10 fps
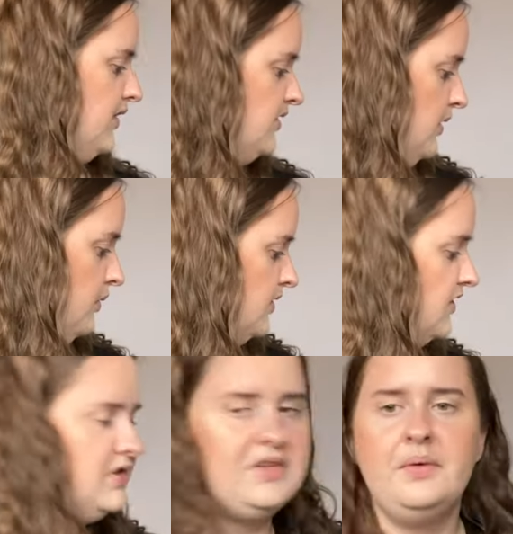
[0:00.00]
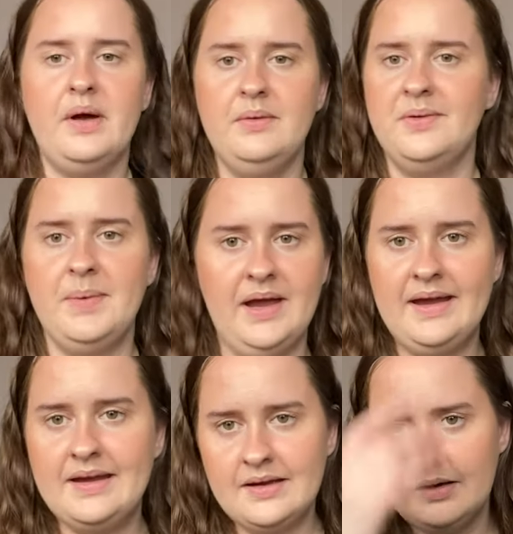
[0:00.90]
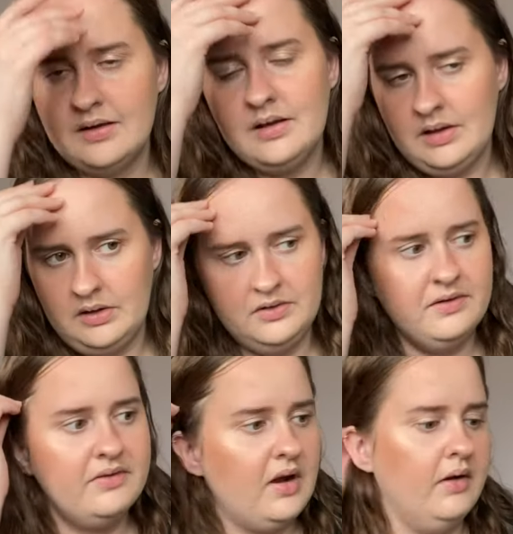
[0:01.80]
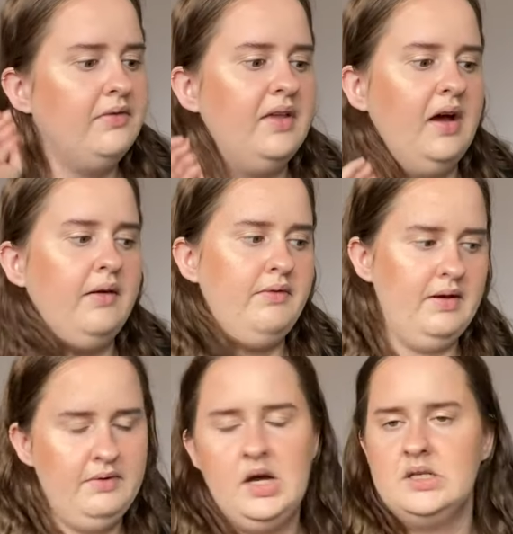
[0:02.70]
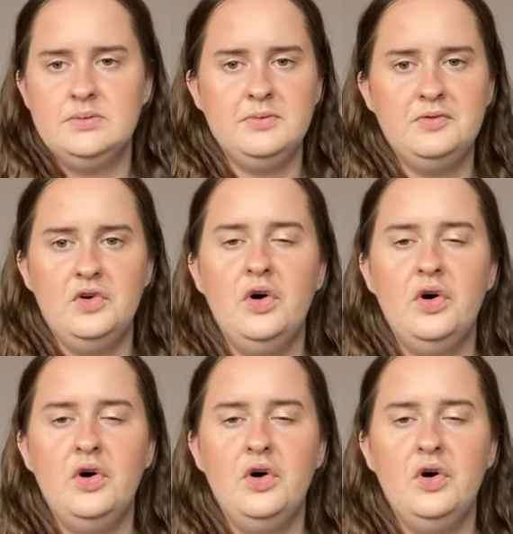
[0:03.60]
So it wasn't as though I was buying loads of stuff that I've never heard of before.